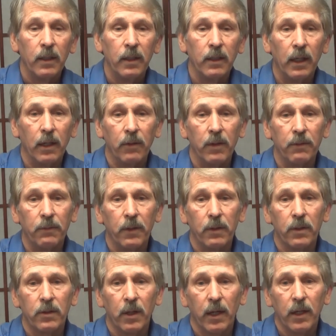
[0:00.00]
Now, if you're the
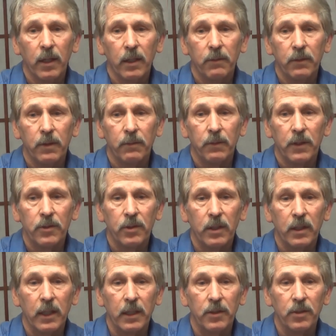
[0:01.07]
target of an
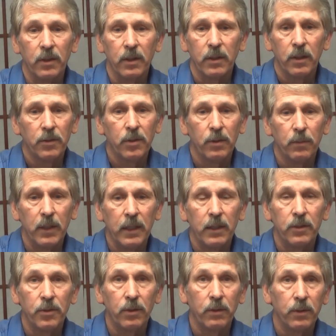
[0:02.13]
investigation, it doesn't mean
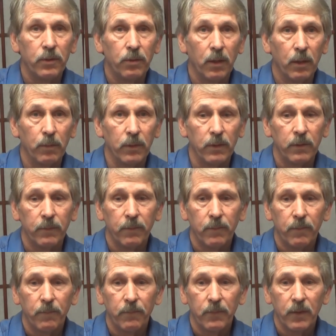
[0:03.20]
that you're in trouble.
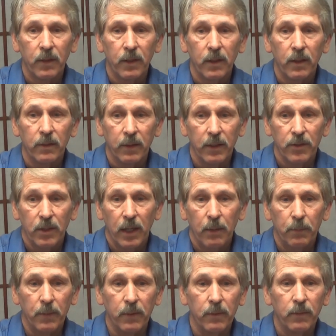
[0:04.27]
Things
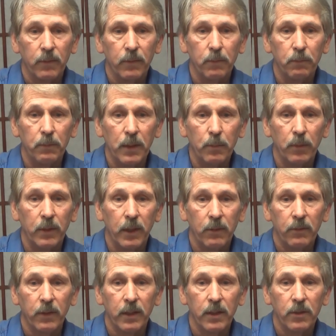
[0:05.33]
happen. People hear
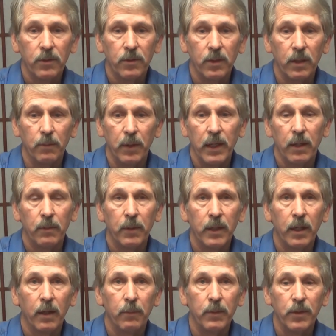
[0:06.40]
things that may or may
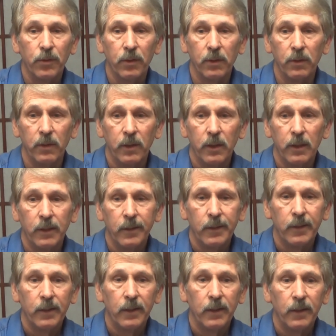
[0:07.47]
not be true.
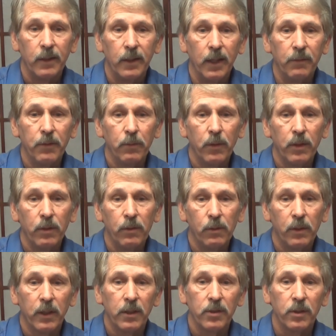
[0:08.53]
Everyone who
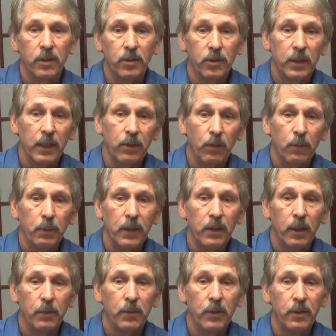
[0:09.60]
works in the state
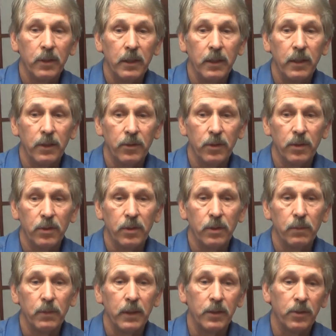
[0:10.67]
OPWDD
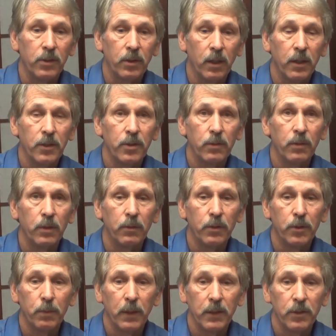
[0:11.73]
system is charged with the
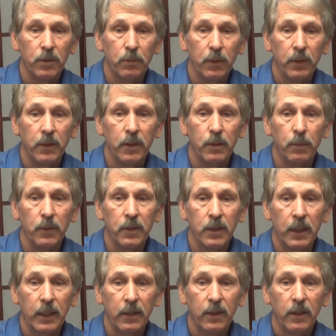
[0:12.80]
responsibility to
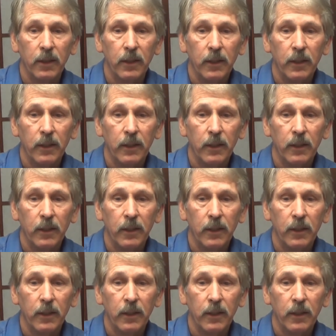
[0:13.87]
protect